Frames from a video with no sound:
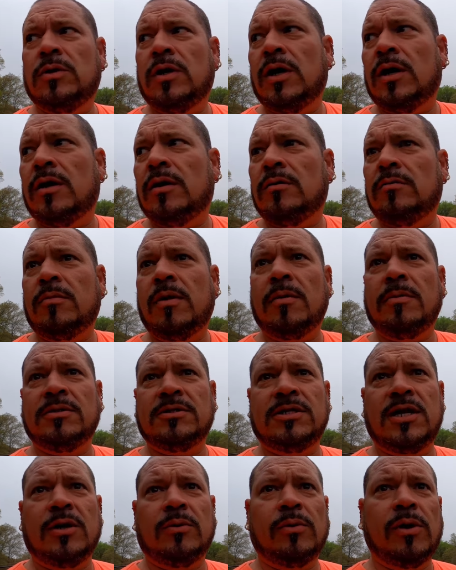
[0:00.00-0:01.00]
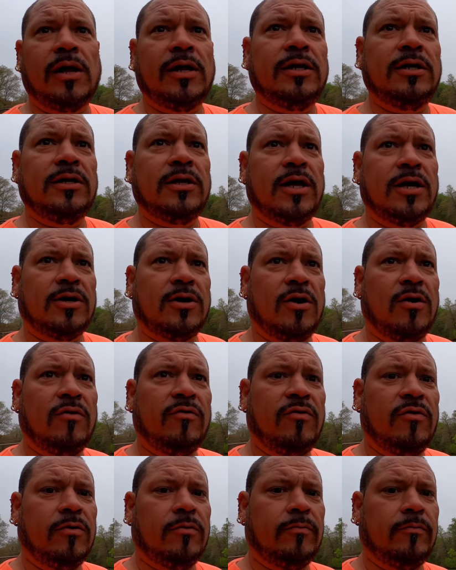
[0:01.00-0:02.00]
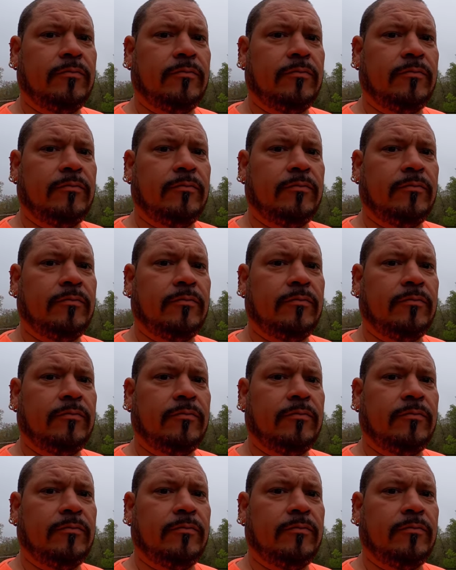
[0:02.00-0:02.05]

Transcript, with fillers: Yeah, maybe it's not raining in that cove.